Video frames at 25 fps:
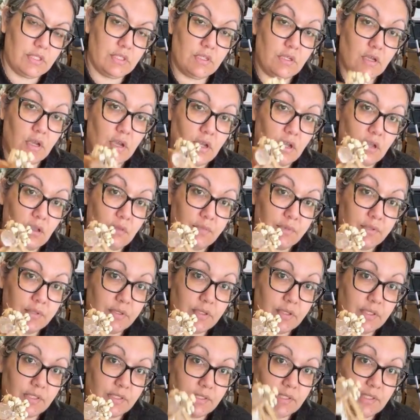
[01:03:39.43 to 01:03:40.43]
knob
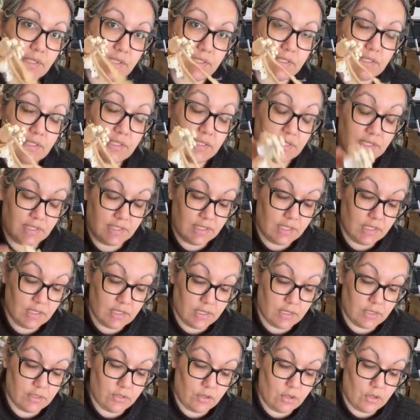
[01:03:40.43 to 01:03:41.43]
is not sticking
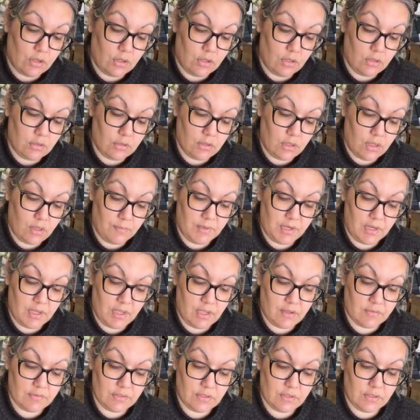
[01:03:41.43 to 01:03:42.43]
at all. I'm gonna
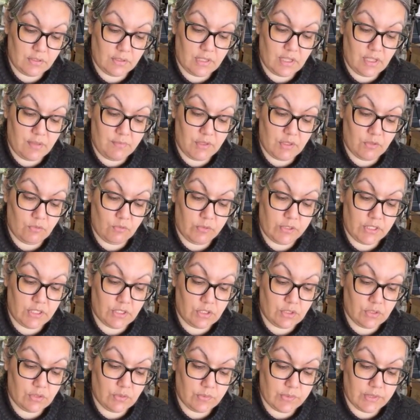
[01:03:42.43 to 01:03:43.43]
have to come and
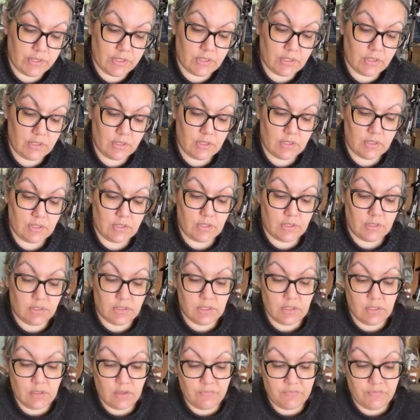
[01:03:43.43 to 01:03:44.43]
redo it,
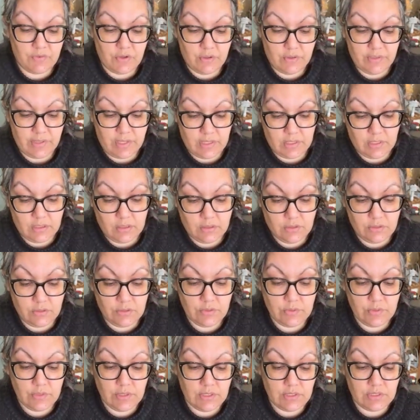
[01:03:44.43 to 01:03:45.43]
get off all that
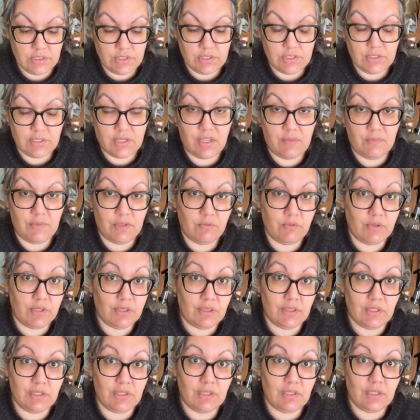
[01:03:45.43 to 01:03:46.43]
glue, and then just come in with
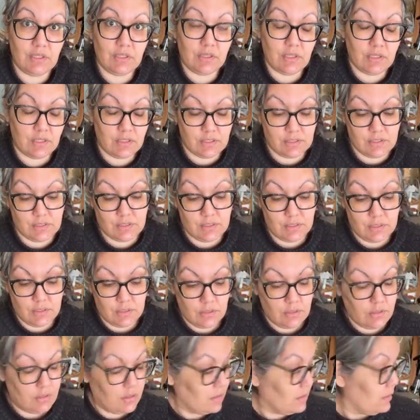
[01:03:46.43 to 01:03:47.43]
the
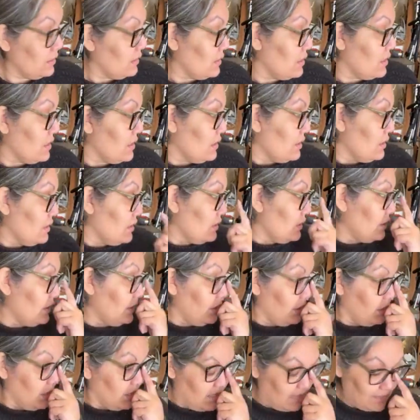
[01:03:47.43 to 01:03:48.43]

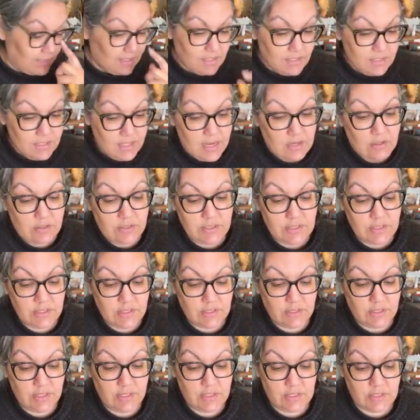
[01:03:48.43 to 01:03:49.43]
E6000
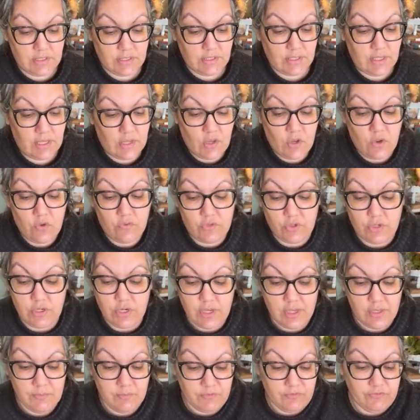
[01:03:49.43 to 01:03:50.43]
and let it stay
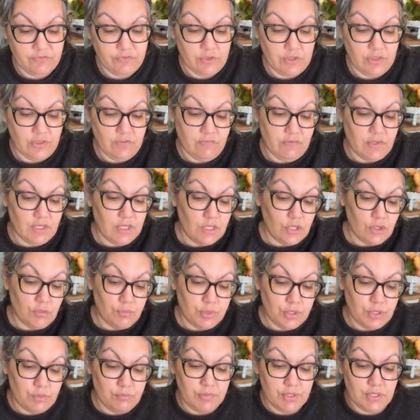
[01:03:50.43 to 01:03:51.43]
overnight. But for the video
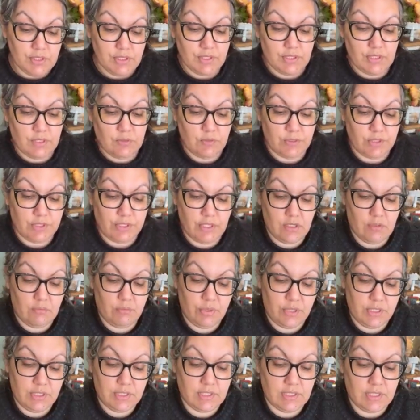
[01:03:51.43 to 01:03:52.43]
purposes, we're gonna
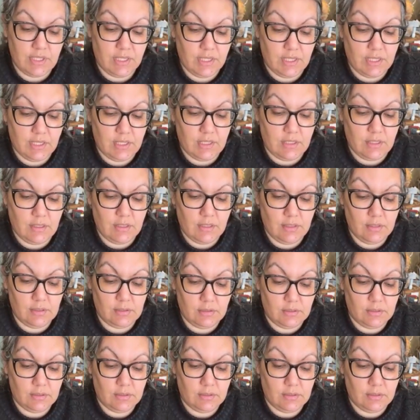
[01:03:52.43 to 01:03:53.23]
pretend